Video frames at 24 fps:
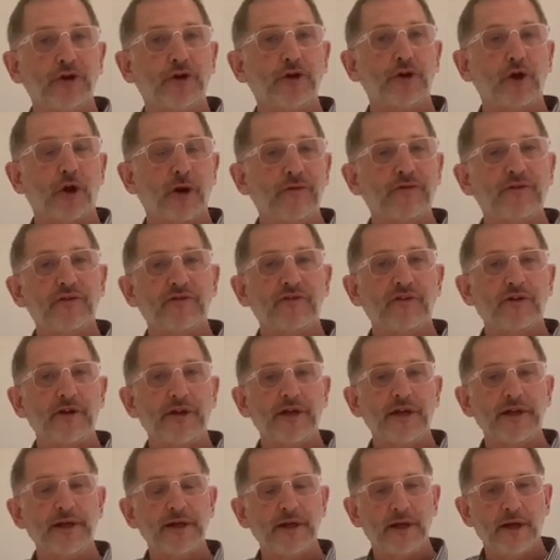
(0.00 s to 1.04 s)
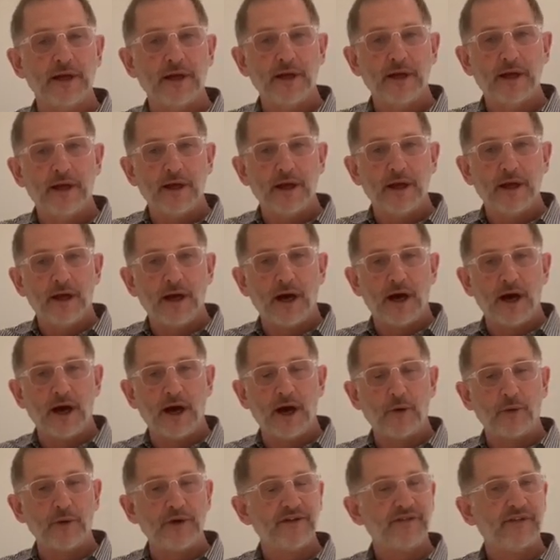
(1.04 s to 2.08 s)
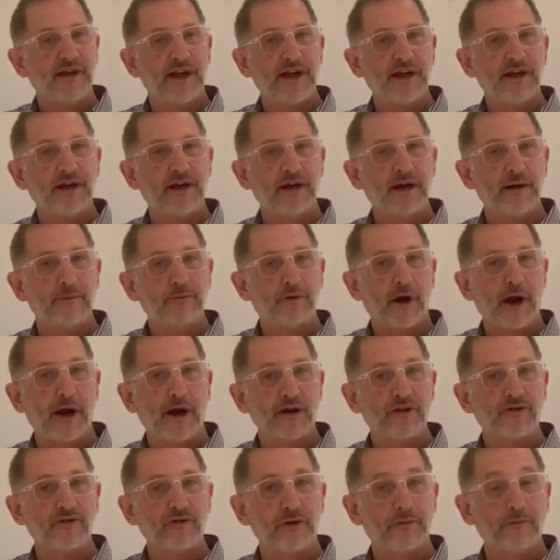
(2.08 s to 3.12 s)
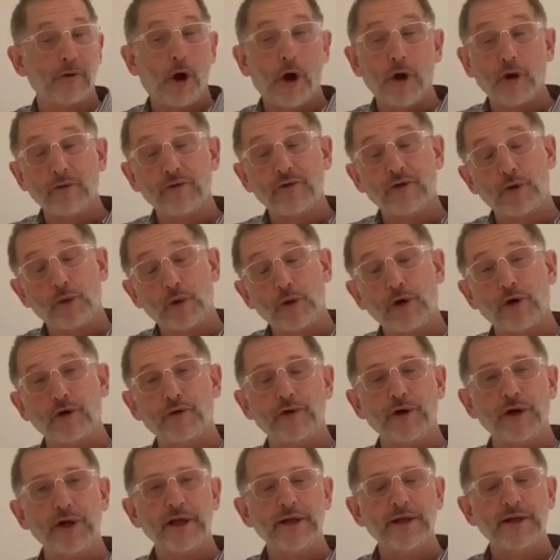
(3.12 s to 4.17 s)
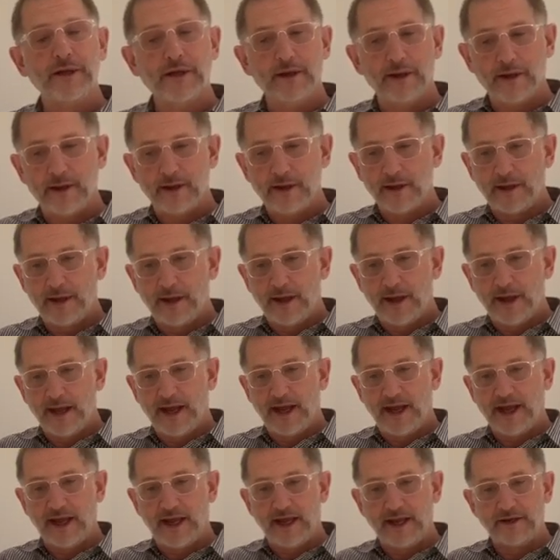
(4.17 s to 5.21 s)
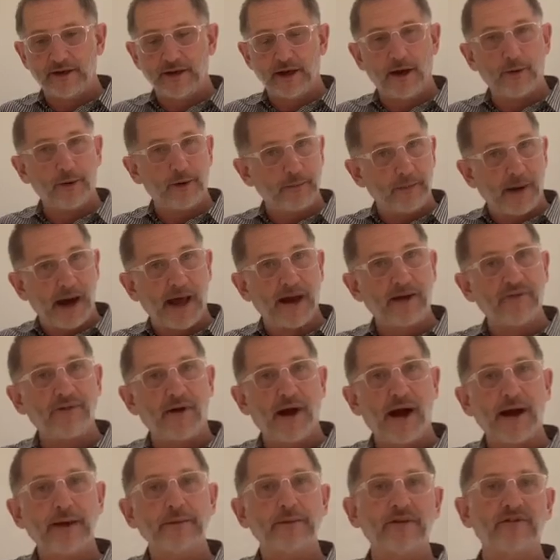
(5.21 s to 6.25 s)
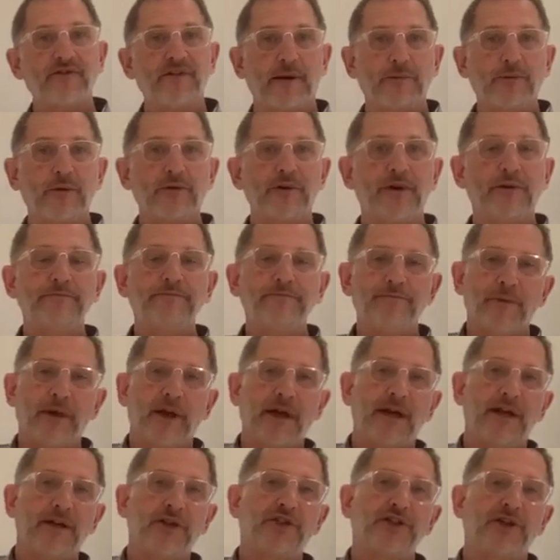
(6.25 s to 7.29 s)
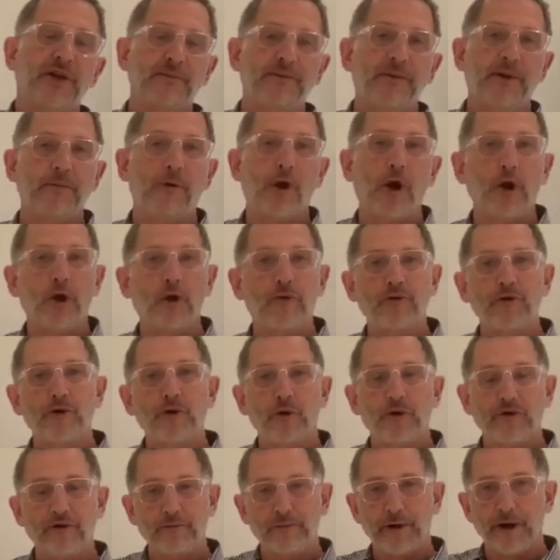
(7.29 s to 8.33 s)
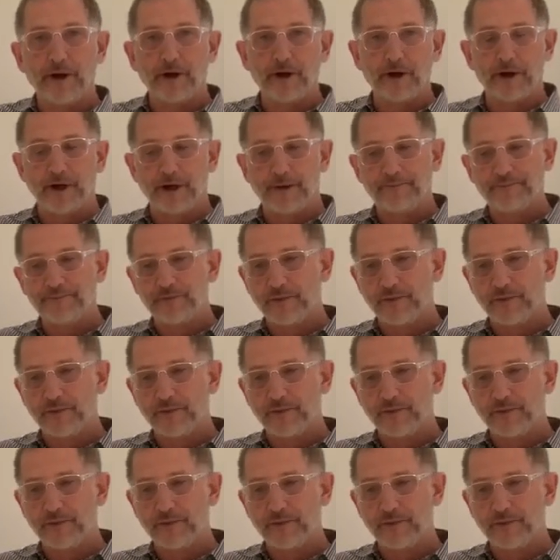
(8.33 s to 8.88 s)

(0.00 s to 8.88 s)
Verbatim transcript: New York facility. Uh, we take uh, products from all over the world, really, and uh, we modify them, assemble them, and ship them all over North America.